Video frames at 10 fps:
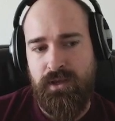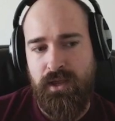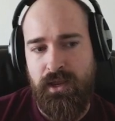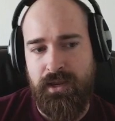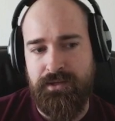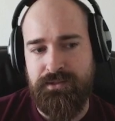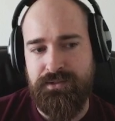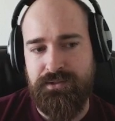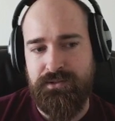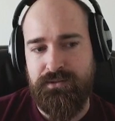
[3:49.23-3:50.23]

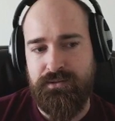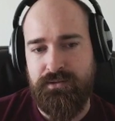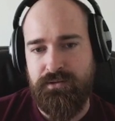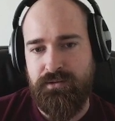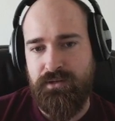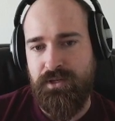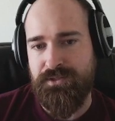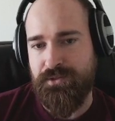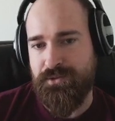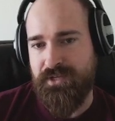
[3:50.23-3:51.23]
and he is
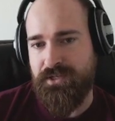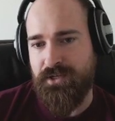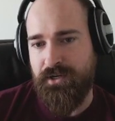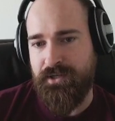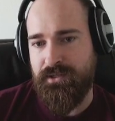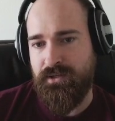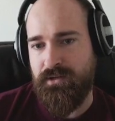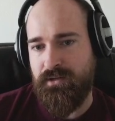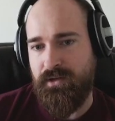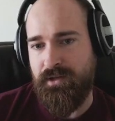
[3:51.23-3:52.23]
the crusade target
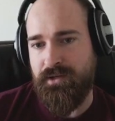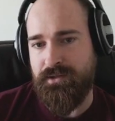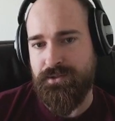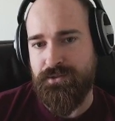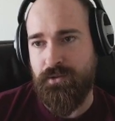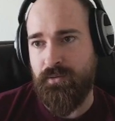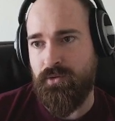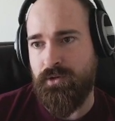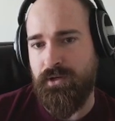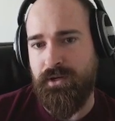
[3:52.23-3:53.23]
and there's Holy
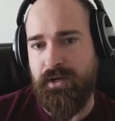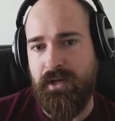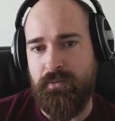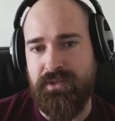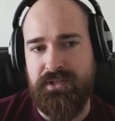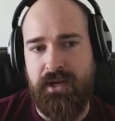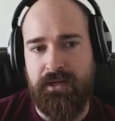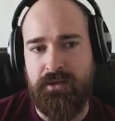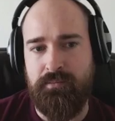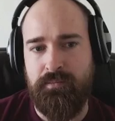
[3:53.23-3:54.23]
War and now we attack
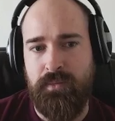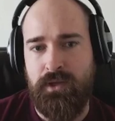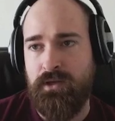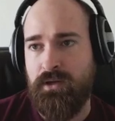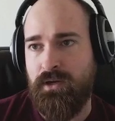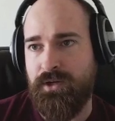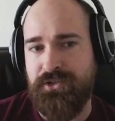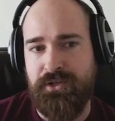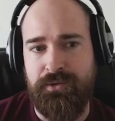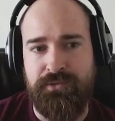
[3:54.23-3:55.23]
him on
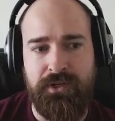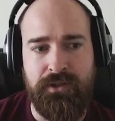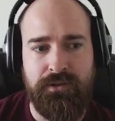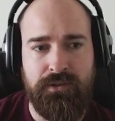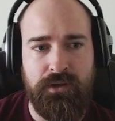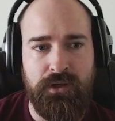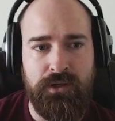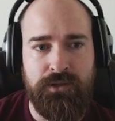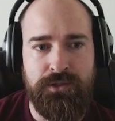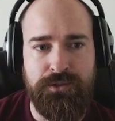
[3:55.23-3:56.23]
January 20th
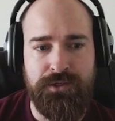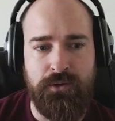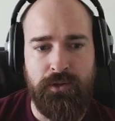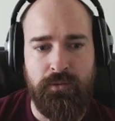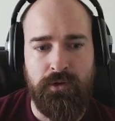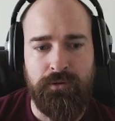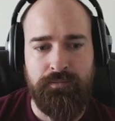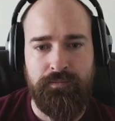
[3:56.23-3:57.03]
using Holy War